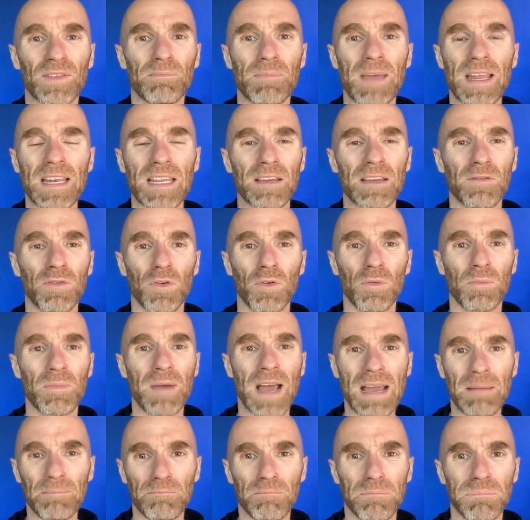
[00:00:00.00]
Many of whom
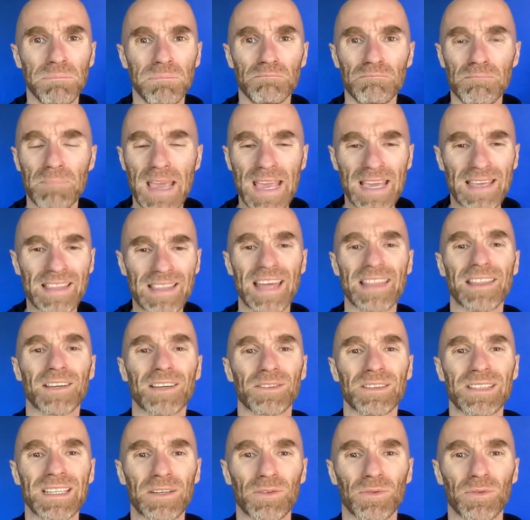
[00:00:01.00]
make that their
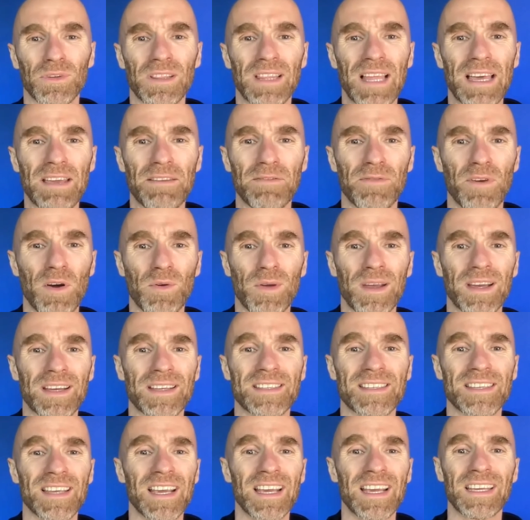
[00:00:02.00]
literal life
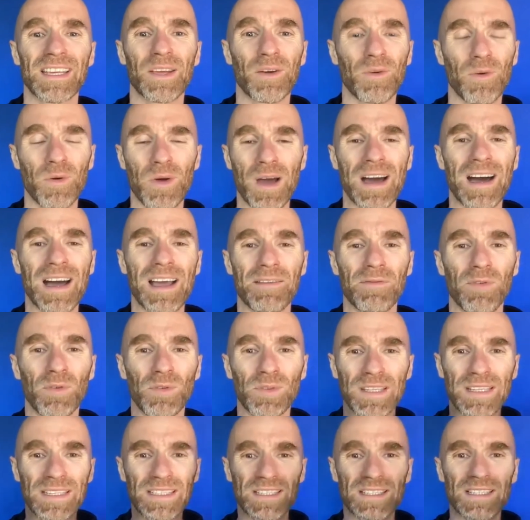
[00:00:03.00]
focus. I've
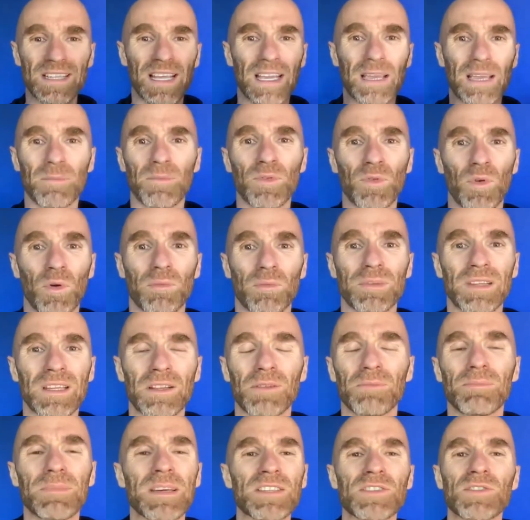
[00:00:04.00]
only just like absorbed
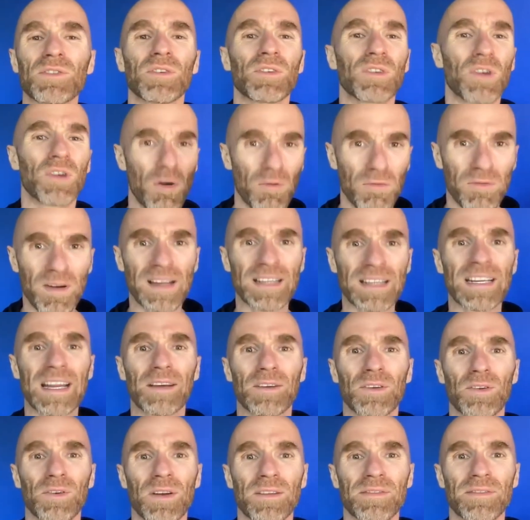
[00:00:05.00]
little bits. You can go find it out.
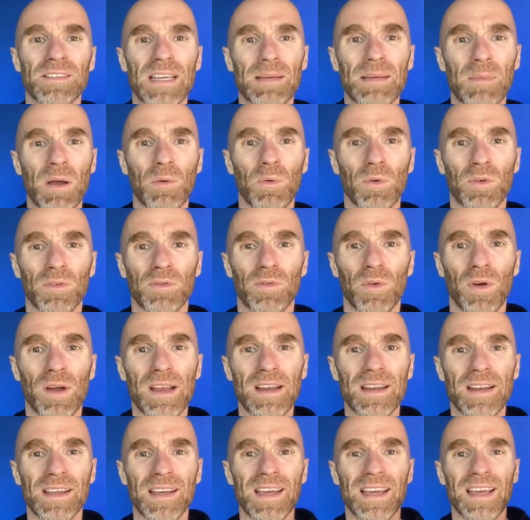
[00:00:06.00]
You don't have to take my word for
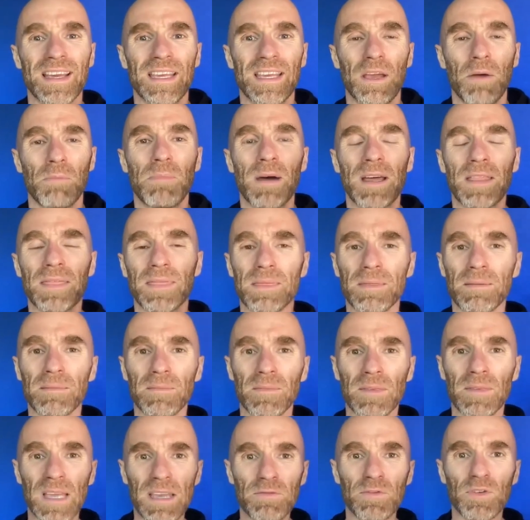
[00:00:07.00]
it. But
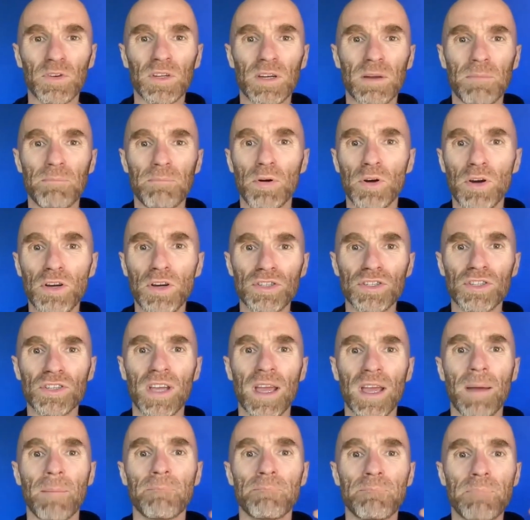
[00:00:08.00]
if you're going to push,
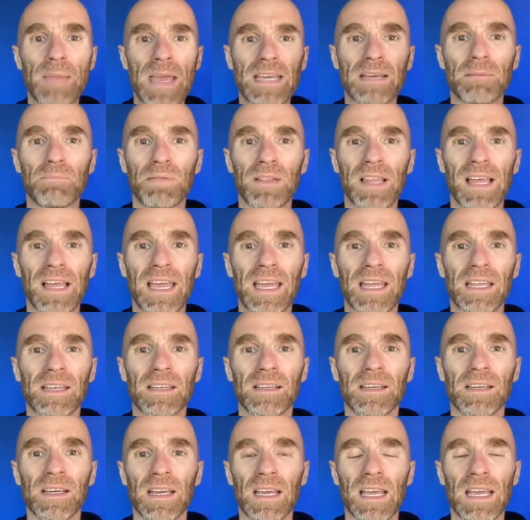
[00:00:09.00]
make a plan.
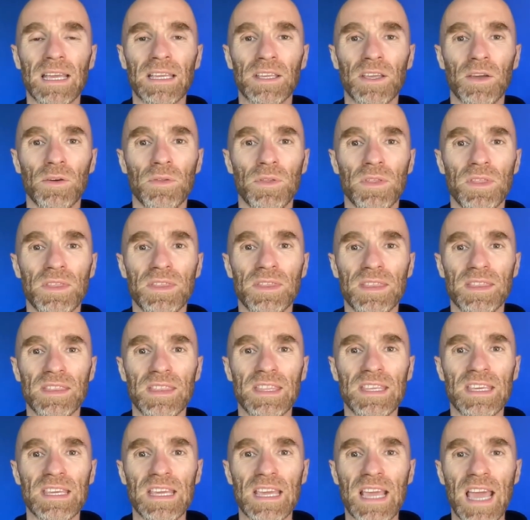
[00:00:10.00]

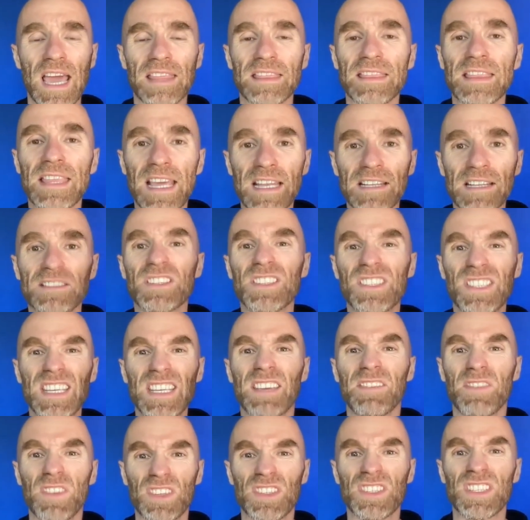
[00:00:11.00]
And then see
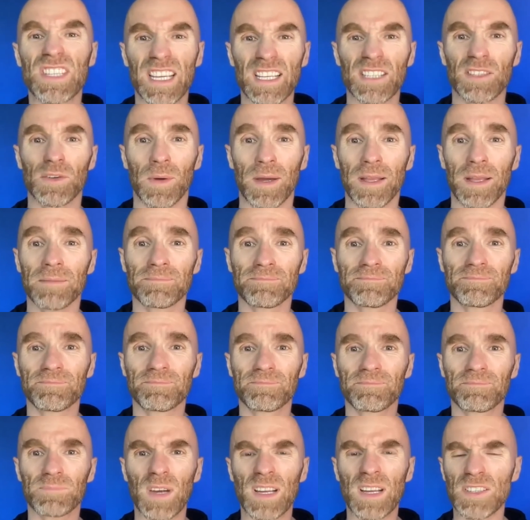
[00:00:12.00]
if you stick to it.
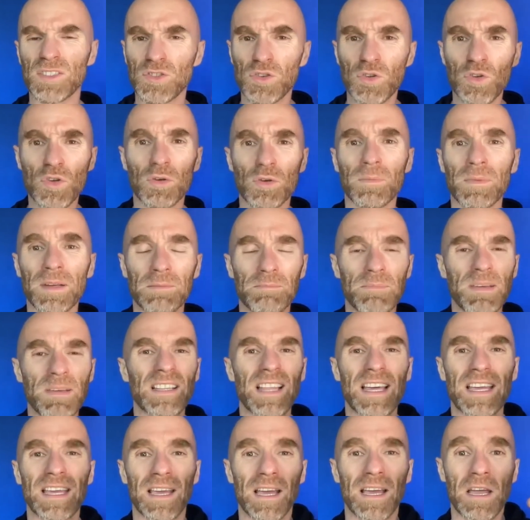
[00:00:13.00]
Right? Be
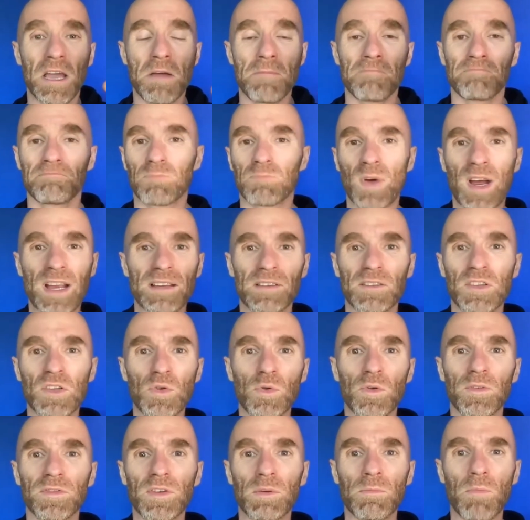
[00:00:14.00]
like. Right,
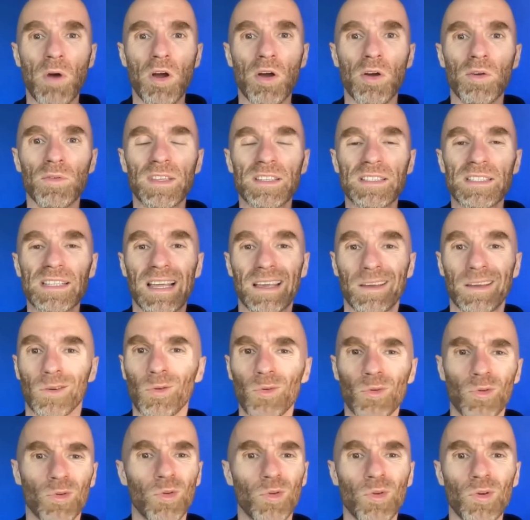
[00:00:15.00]
you of tomorrow. That's like,
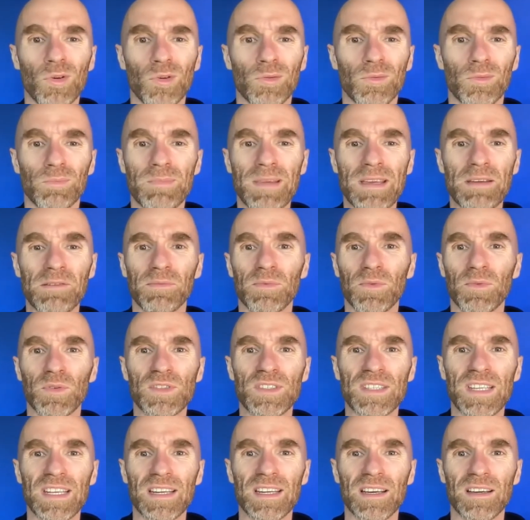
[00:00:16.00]
oh, cool. Me,
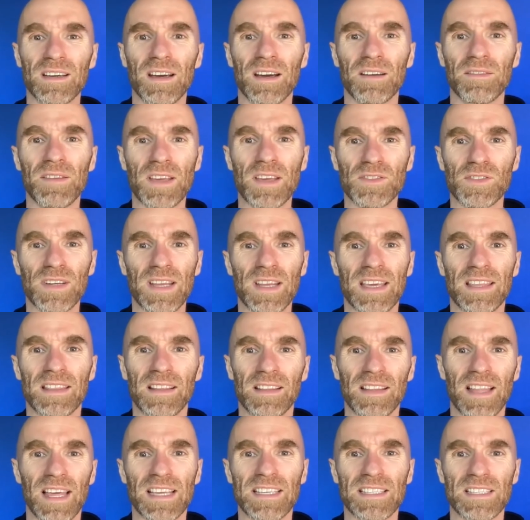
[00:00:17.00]
Christina of yesterday, the
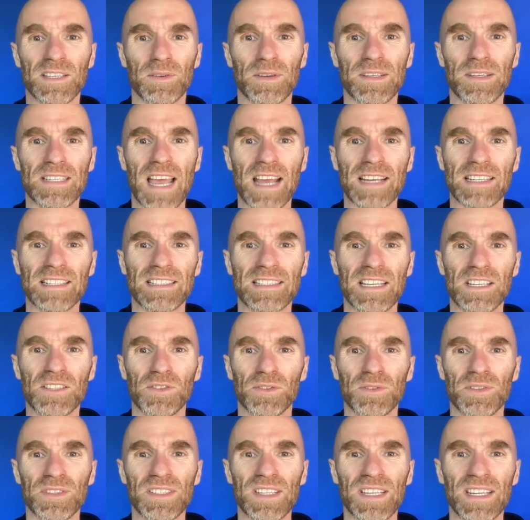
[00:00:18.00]
like serious acting teacher,
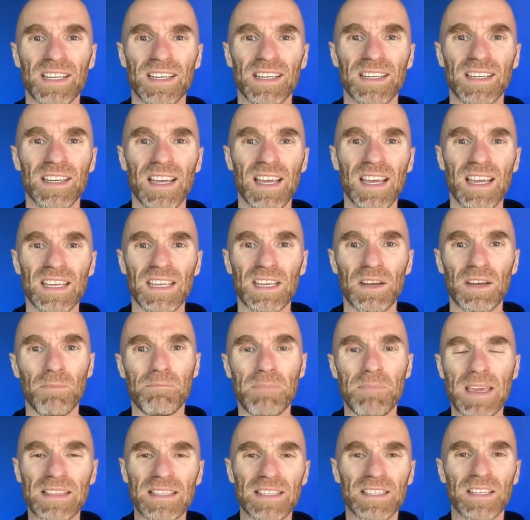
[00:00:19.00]
Christina,
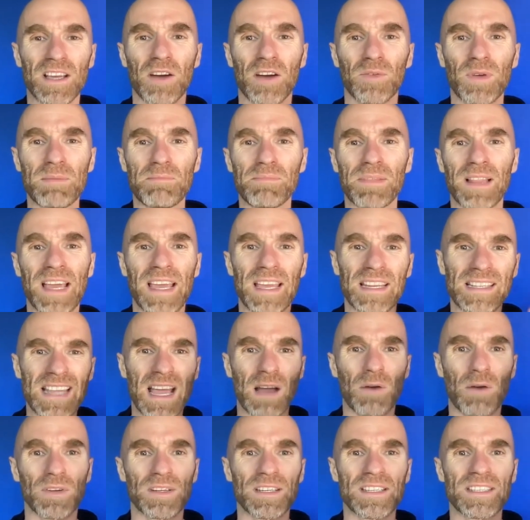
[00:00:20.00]
made this concrete plan.
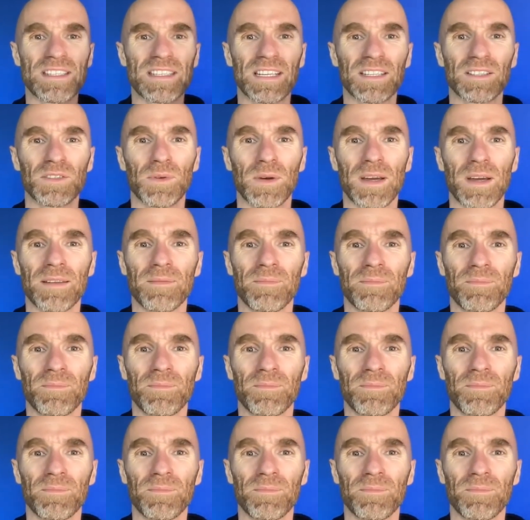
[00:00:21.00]
Now we're going to stick to it.